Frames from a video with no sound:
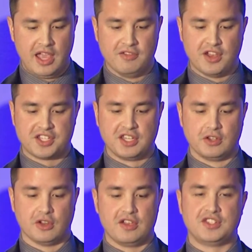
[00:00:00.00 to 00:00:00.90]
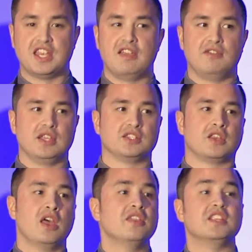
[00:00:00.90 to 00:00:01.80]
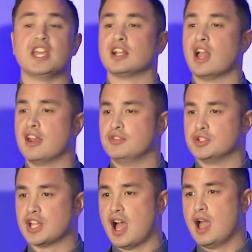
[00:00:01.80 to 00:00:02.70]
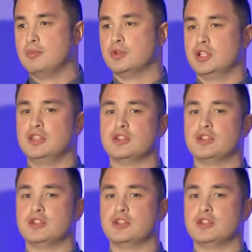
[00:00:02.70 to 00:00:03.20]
investing their life savings, they take a lot of your time.